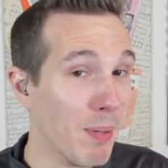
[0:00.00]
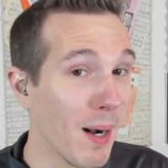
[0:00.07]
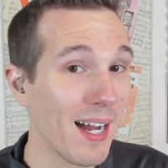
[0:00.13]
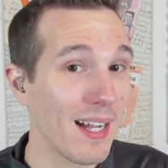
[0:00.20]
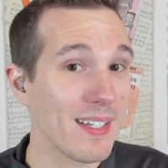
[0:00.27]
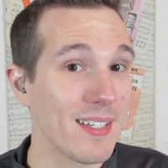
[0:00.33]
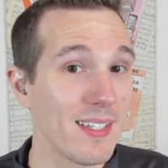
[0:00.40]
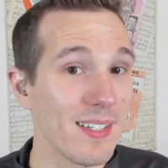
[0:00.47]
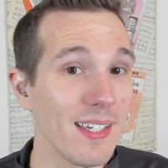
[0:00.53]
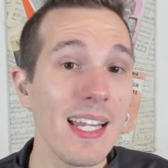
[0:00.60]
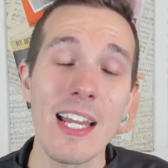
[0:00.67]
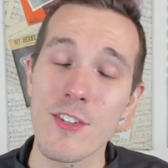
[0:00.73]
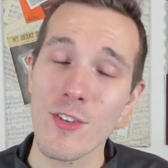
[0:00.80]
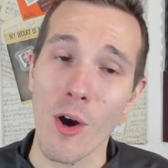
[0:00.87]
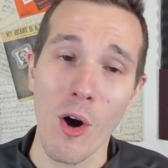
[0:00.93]
but
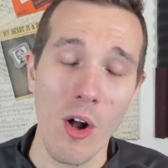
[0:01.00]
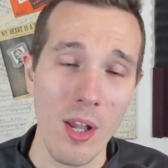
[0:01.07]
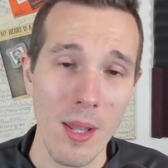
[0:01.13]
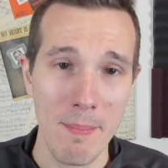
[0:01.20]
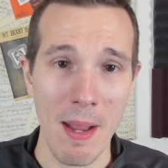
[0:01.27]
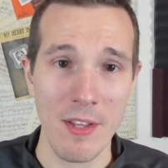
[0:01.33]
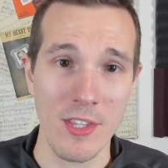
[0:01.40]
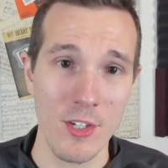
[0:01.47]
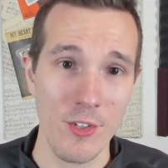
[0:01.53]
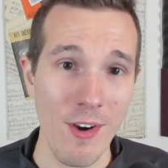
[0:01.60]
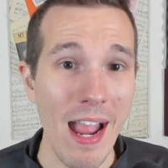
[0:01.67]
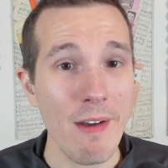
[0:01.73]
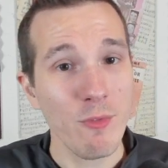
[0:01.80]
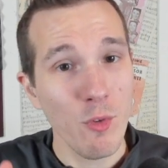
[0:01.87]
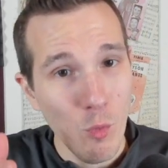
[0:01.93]
it's all about the
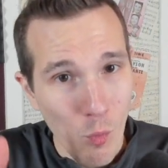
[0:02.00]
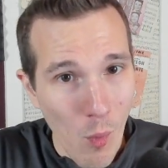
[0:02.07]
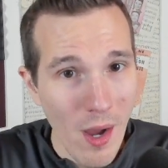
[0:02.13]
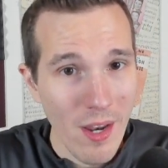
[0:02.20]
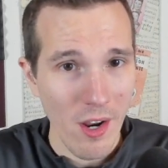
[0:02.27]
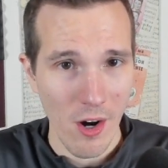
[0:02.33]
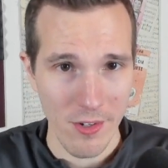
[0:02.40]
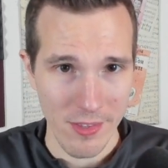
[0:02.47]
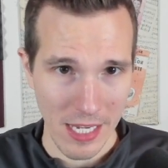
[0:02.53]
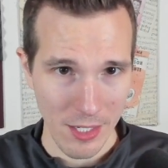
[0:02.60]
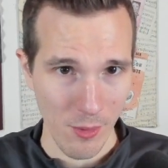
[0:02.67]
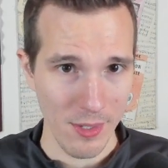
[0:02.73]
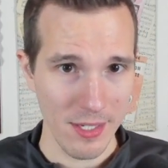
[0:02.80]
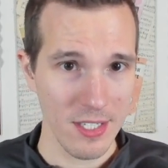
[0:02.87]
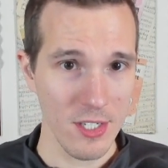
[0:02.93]
draft. What are they
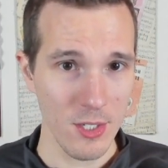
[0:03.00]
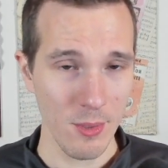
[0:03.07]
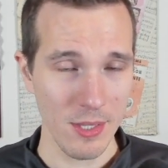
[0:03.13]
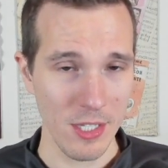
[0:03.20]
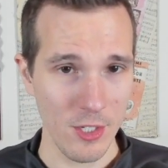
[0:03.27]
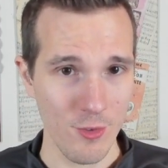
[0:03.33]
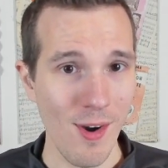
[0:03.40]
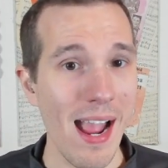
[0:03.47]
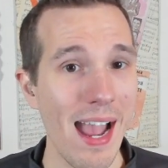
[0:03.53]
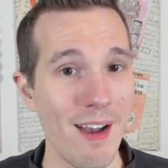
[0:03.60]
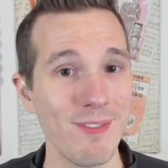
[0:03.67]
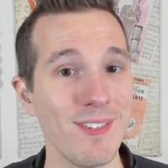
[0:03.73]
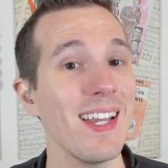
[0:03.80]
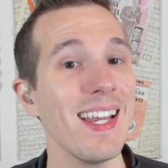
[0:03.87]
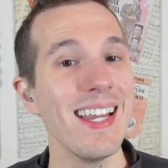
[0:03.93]
going to do in the
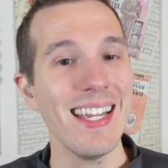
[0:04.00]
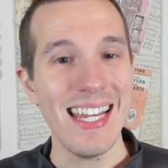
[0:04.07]
draft?